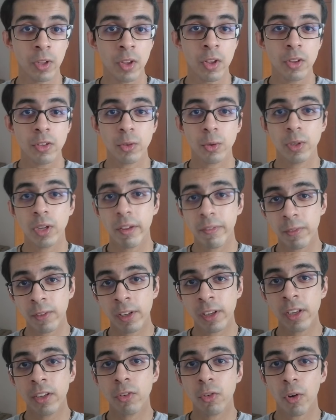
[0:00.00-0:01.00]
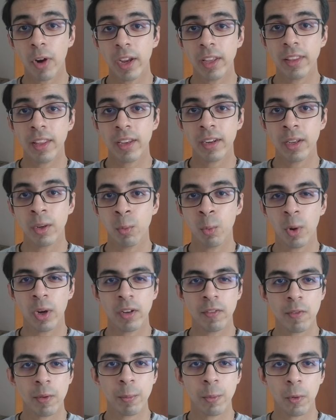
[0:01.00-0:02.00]
So definitely try that in
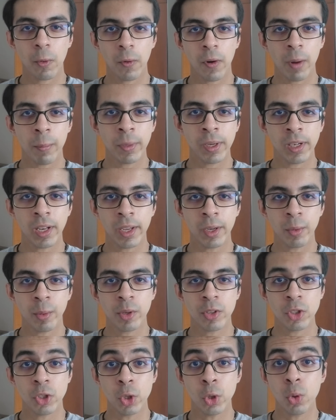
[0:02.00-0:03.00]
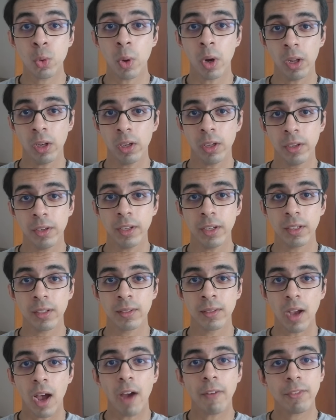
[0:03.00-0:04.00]
whatever programming language you are learning.
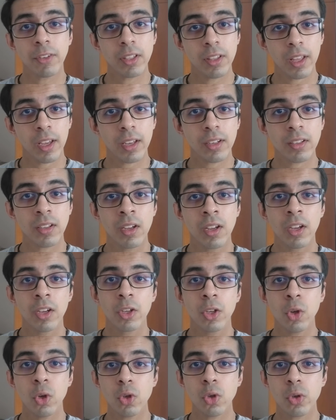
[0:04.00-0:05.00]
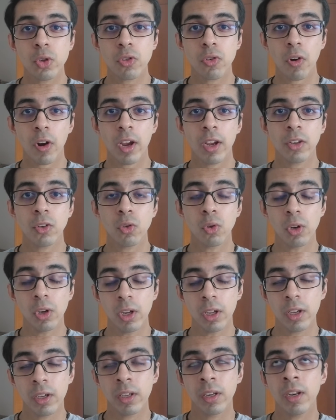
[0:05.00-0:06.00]
After that, you should try to
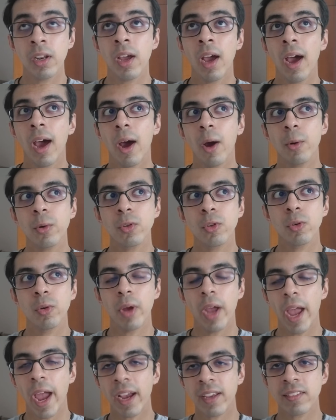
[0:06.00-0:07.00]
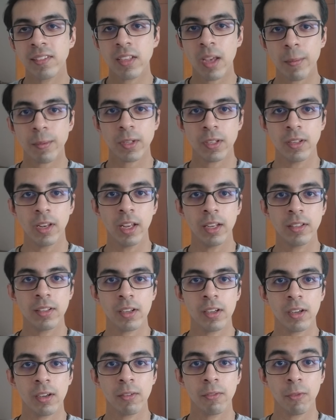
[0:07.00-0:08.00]
learn how to accept
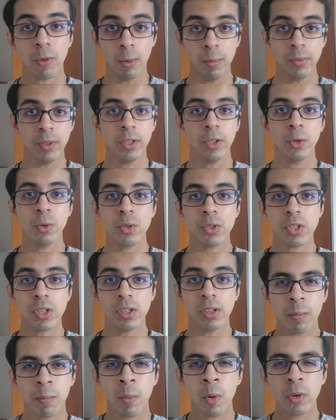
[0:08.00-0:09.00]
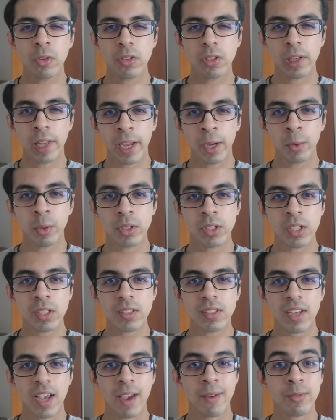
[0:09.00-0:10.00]
data from the user. Most
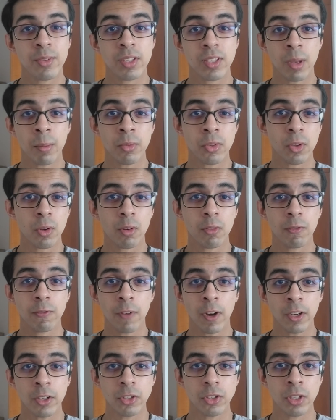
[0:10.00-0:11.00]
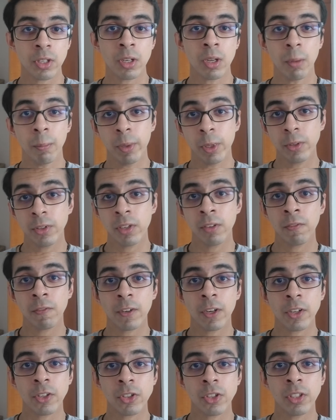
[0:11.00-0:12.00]
languages have some sort of function, a built-in
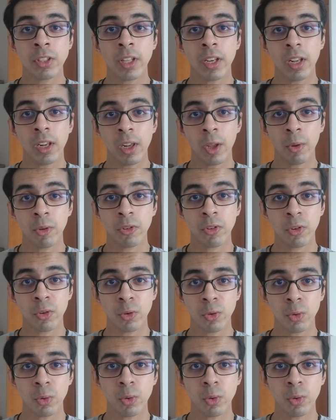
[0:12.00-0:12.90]
function that allows you to do